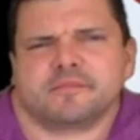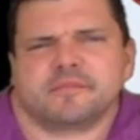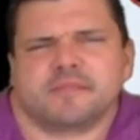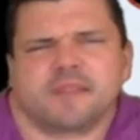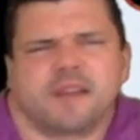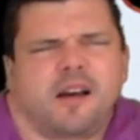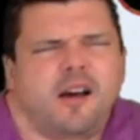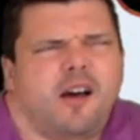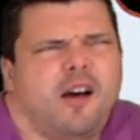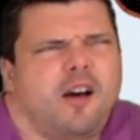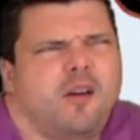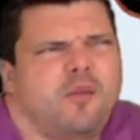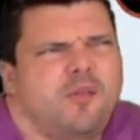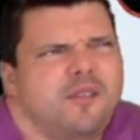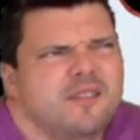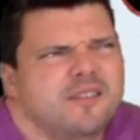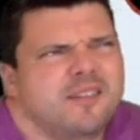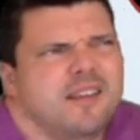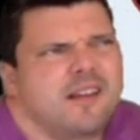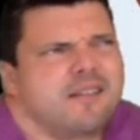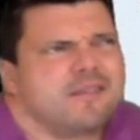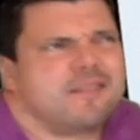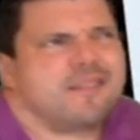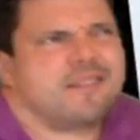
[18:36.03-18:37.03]
Always
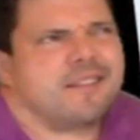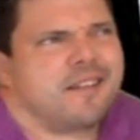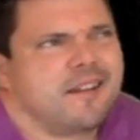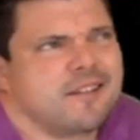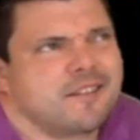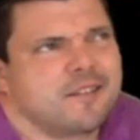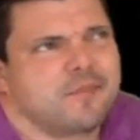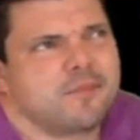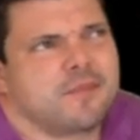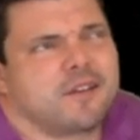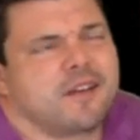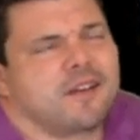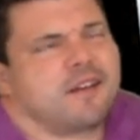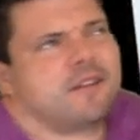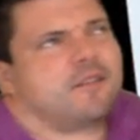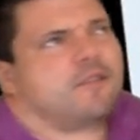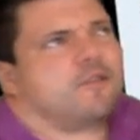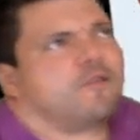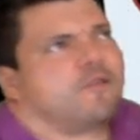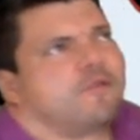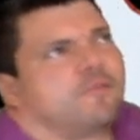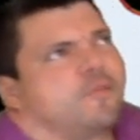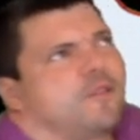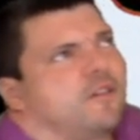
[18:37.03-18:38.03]
sounded like some kind
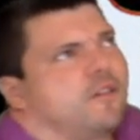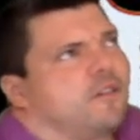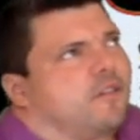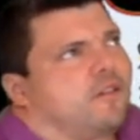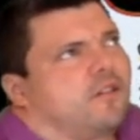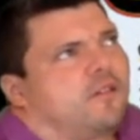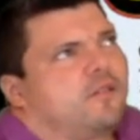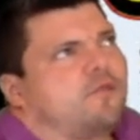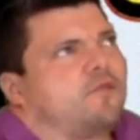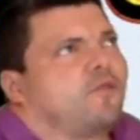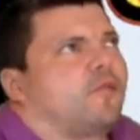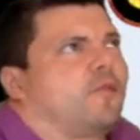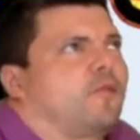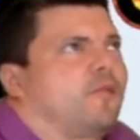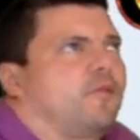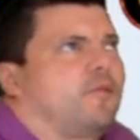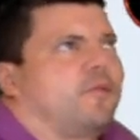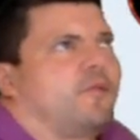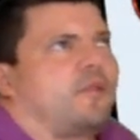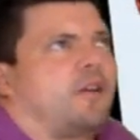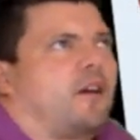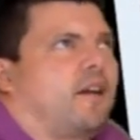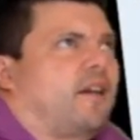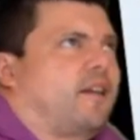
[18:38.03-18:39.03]
of medieval
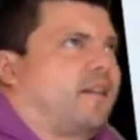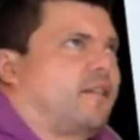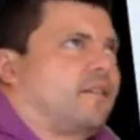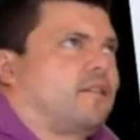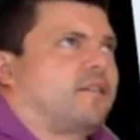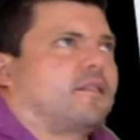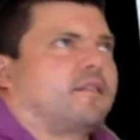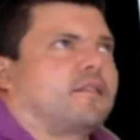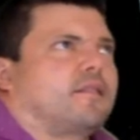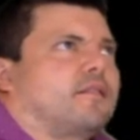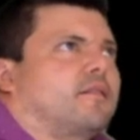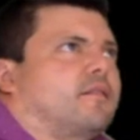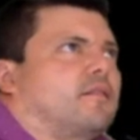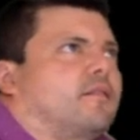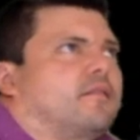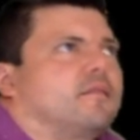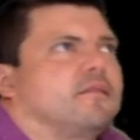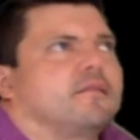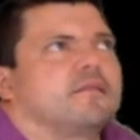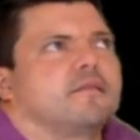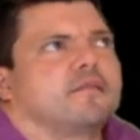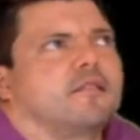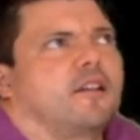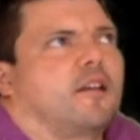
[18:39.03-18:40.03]
knight
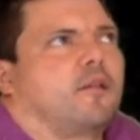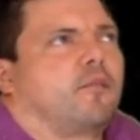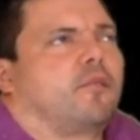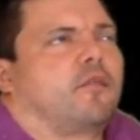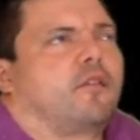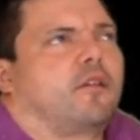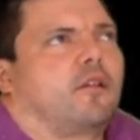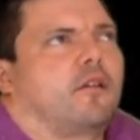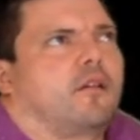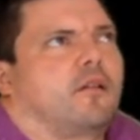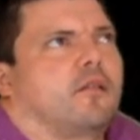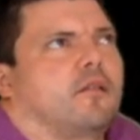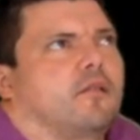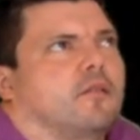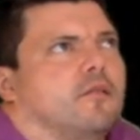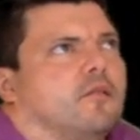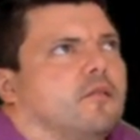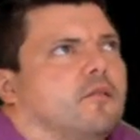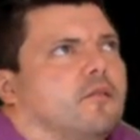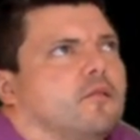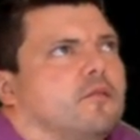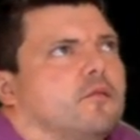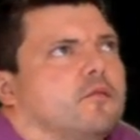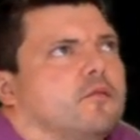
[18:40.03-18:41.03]
type thing.
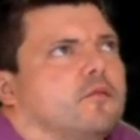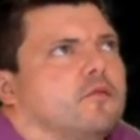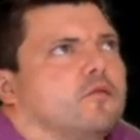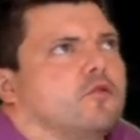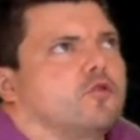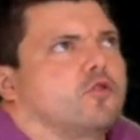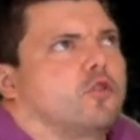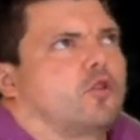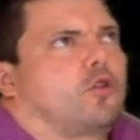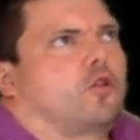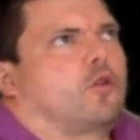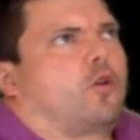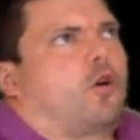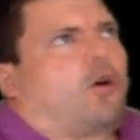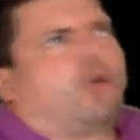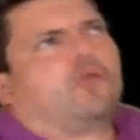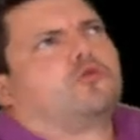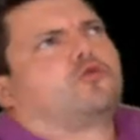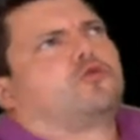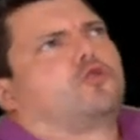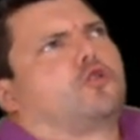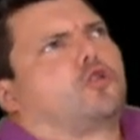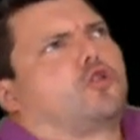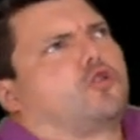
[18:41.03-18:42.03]

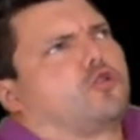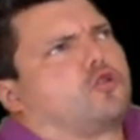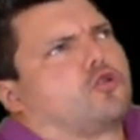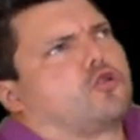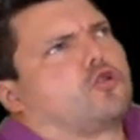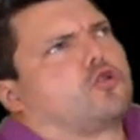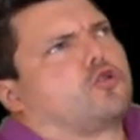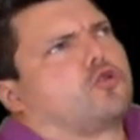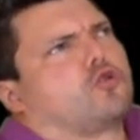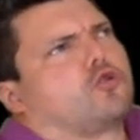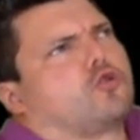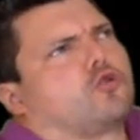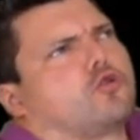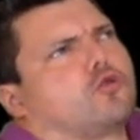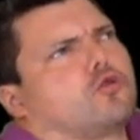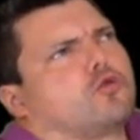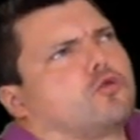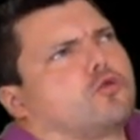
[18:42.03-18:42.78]
Cirrhosis.